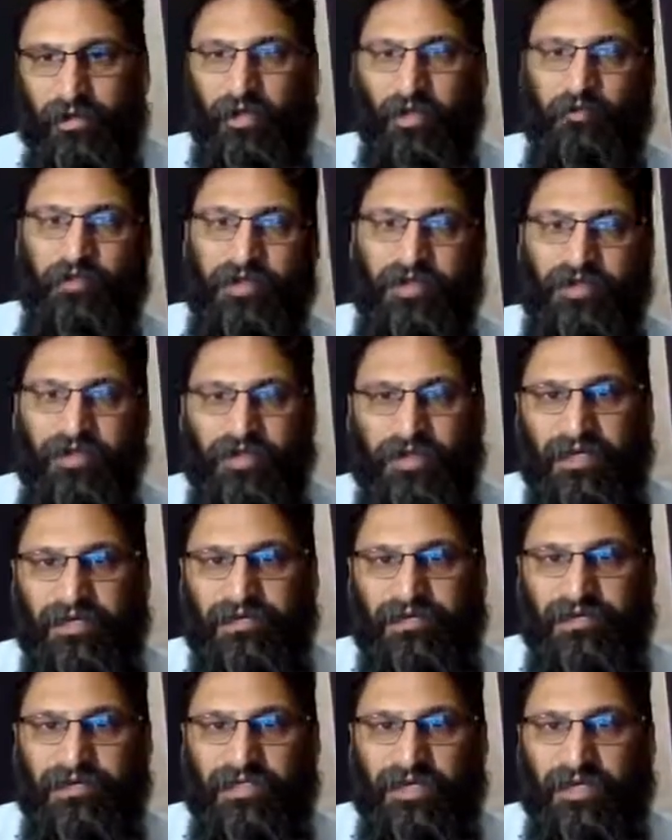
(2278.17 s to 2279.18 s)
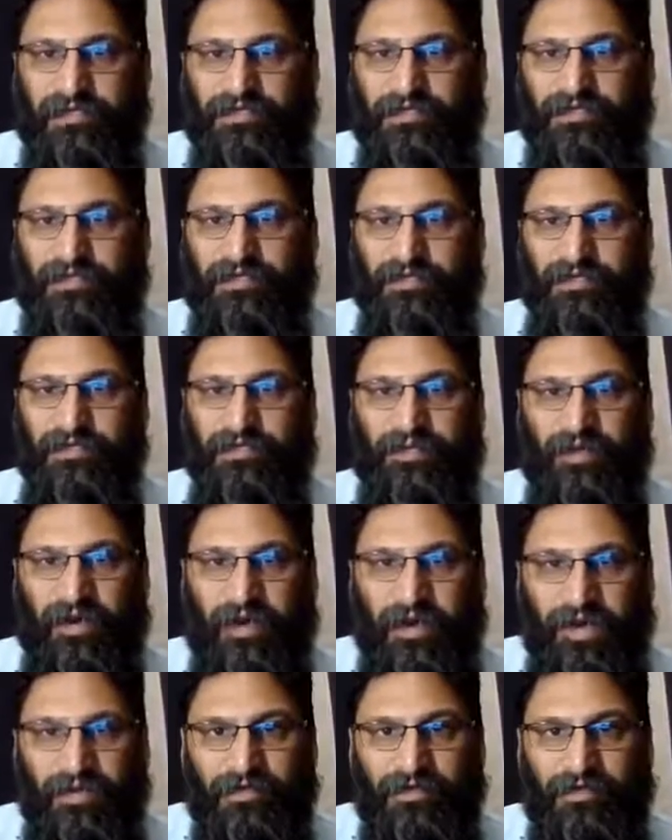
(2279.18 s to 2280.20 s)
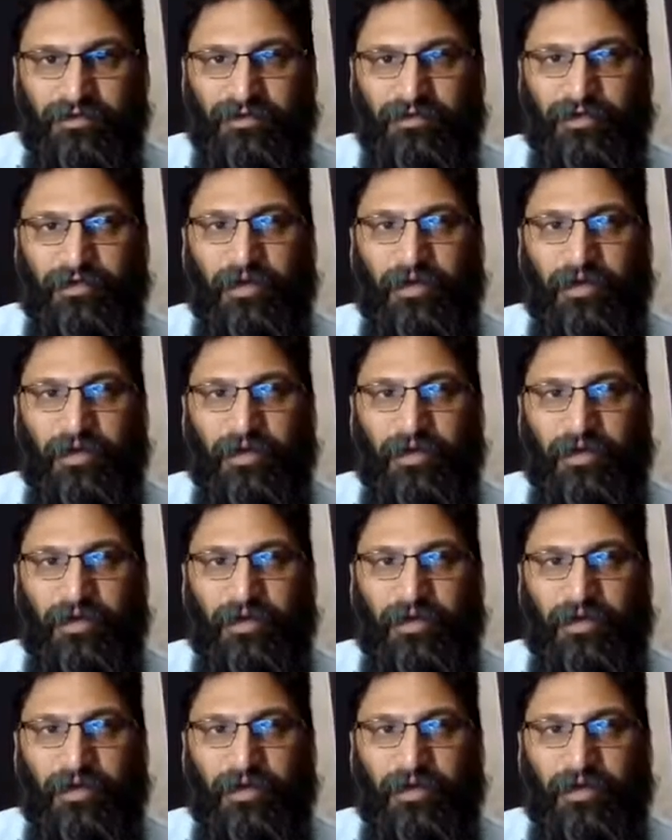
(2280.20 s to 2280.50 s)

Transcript: breathing exercise that I do.